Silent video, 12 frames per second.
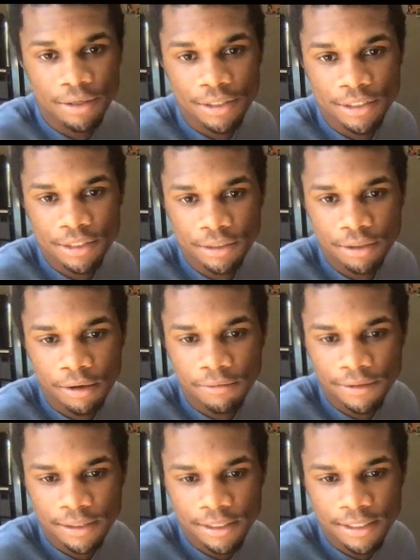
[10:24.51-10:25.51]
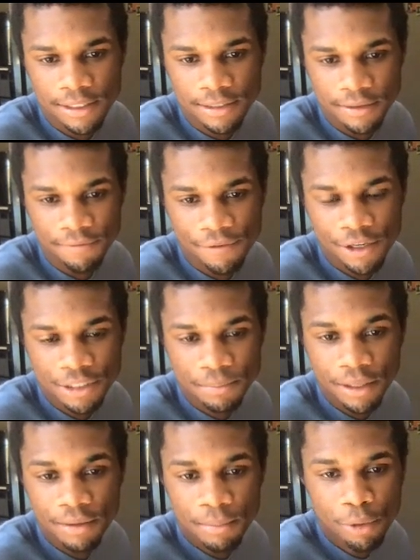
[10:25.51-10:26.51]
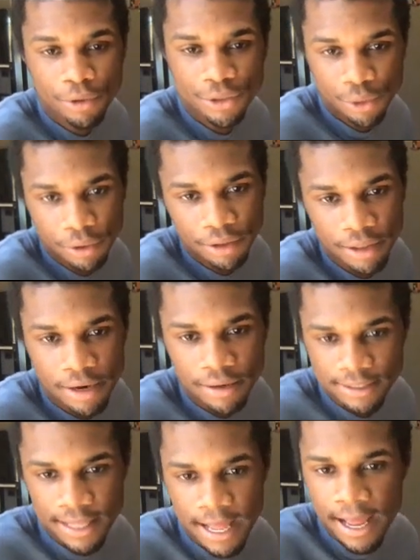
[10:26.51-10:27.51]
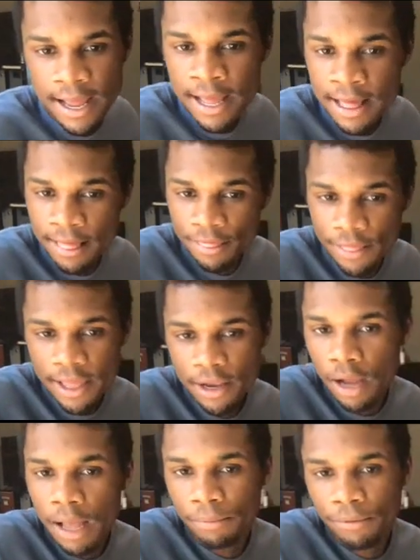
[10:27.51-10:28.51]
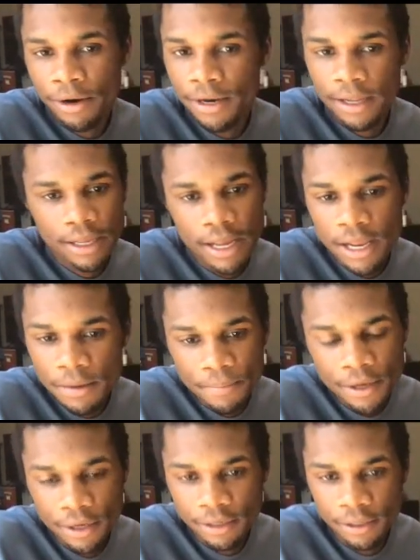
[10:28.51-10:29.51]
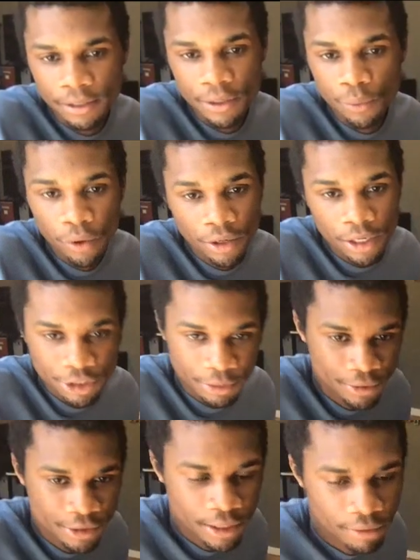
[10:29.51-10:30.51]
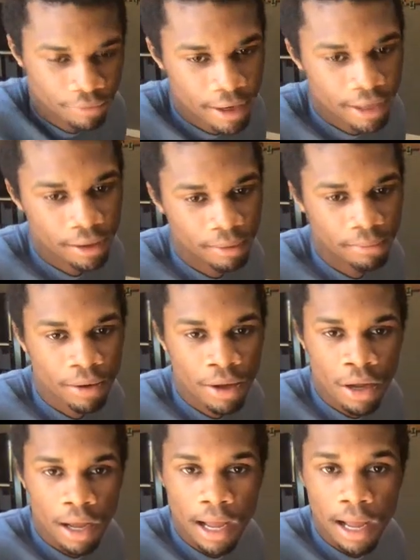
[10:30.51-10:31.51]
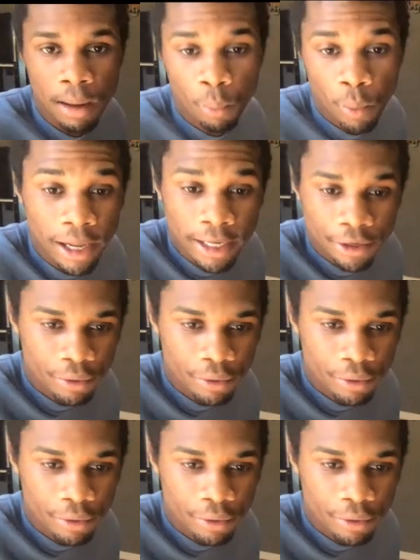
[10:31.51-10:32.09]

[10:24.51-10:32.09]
So there's dolphins and fish, but the moral of the story there is that they are operating independently, 100% random, while I do